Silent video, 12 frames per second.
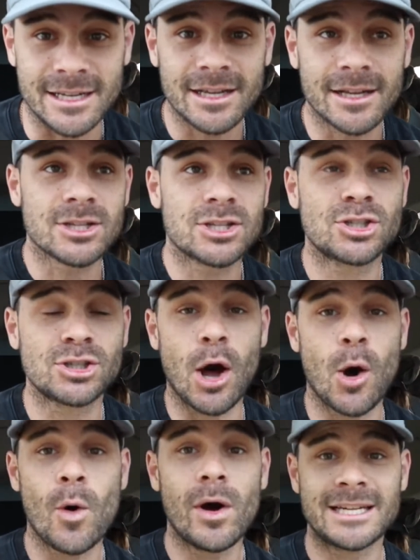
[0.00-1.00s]

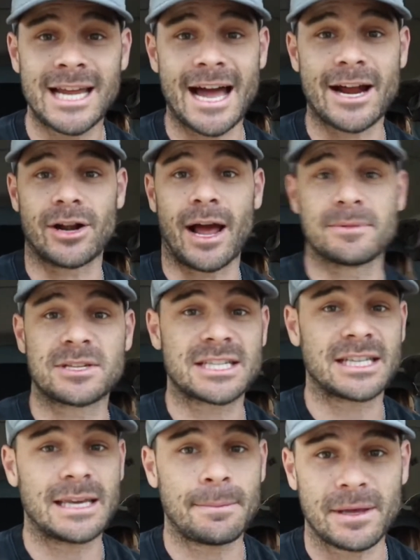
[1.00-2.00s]
So tired. I'm
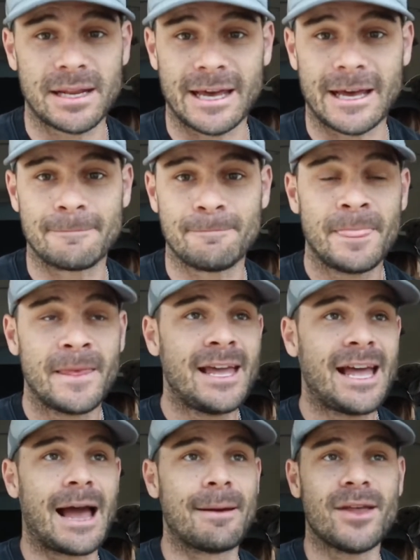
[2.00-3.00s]
sleeping in.
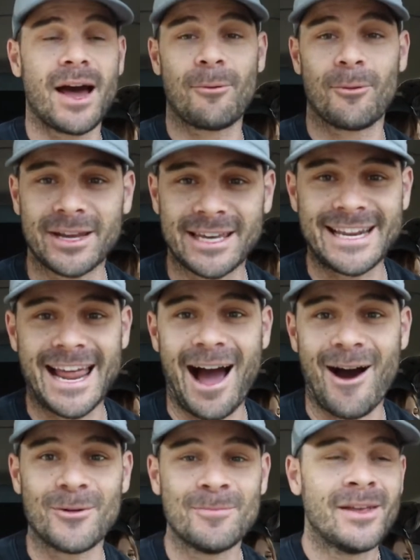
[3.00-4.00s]
I'm not working
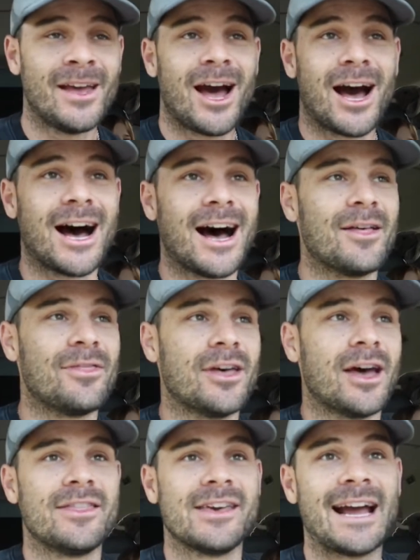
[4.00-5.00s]
out.
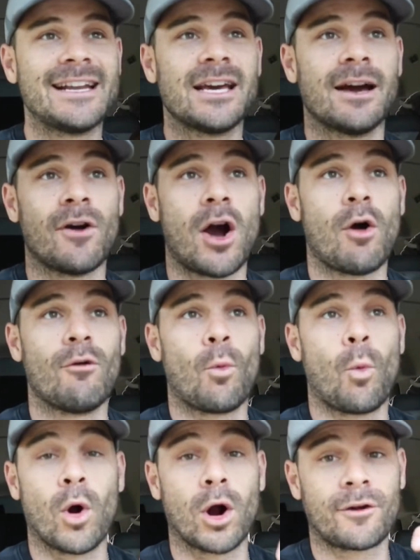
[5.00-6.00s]
The idea of
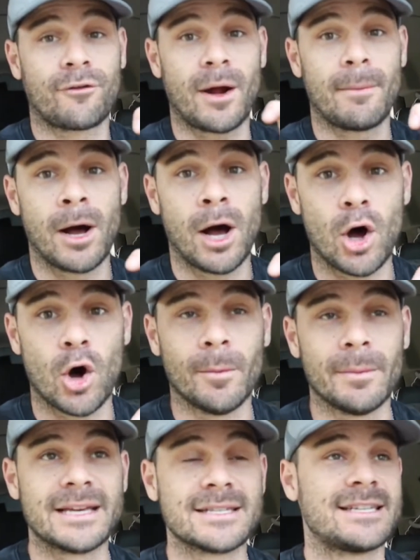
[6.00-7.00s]
work from home
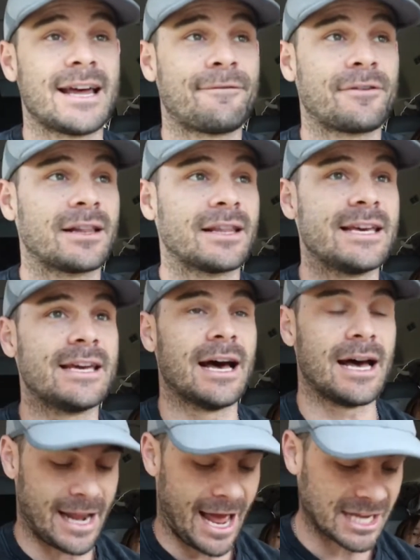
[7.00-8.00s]
is definitely
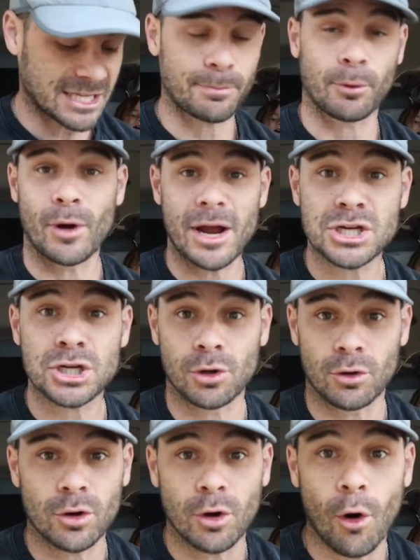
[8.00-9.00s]
an
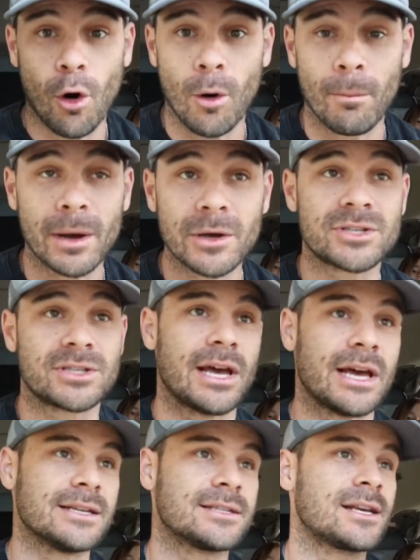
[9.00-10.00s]
aspirational goal most
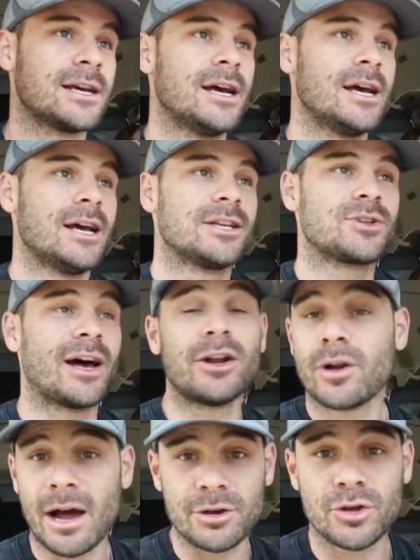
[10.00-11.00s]
days. So I don't
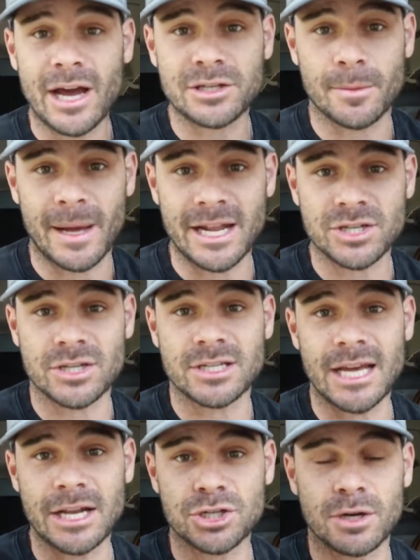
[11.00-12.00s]
know how you guys are managing the
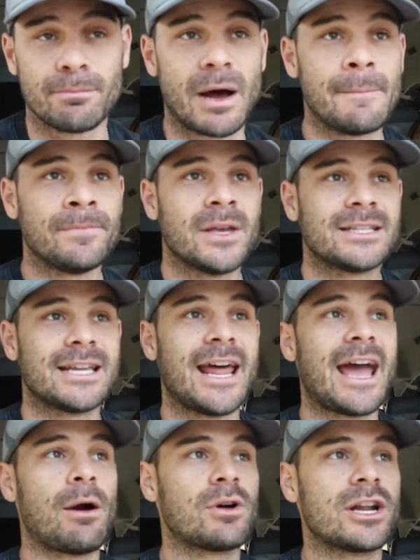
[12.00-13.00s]
tension, but today
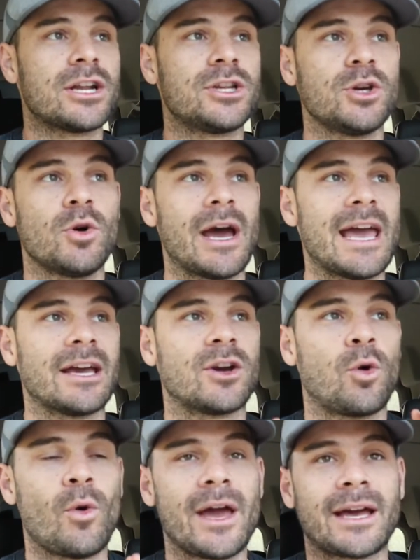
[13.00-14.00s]
I wanted to do a
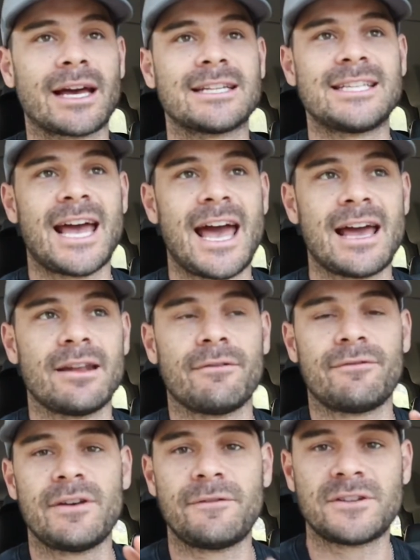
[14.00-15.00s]
quick
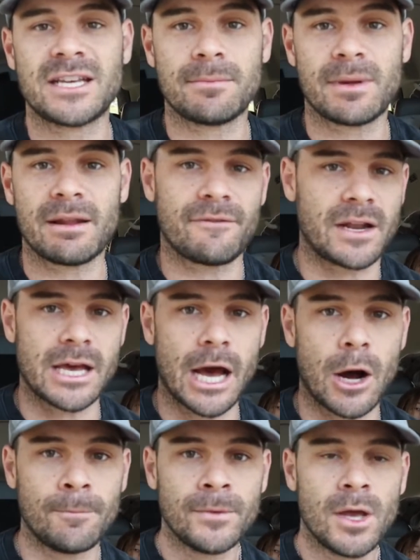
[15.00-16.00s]
10-15 minute
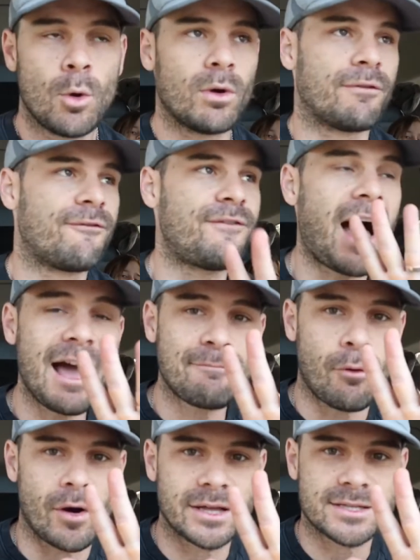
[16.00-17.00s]
video with 5
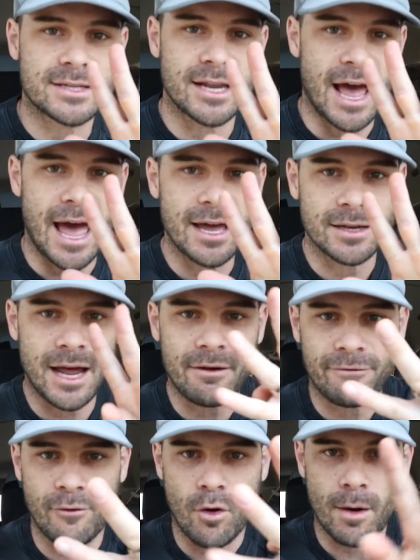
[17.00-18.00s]
points today, not
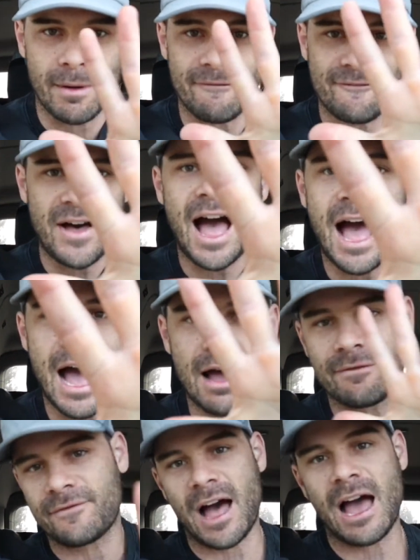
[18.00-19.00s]
4, but
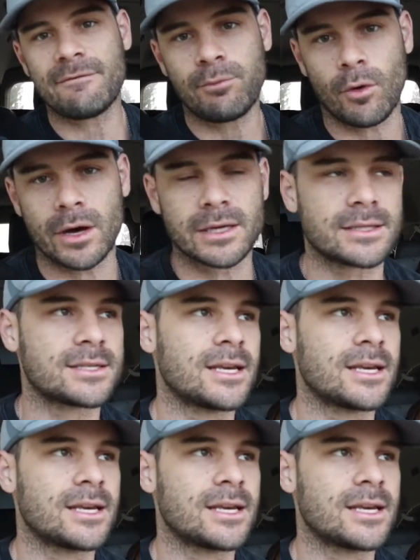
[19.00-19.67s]
5 points,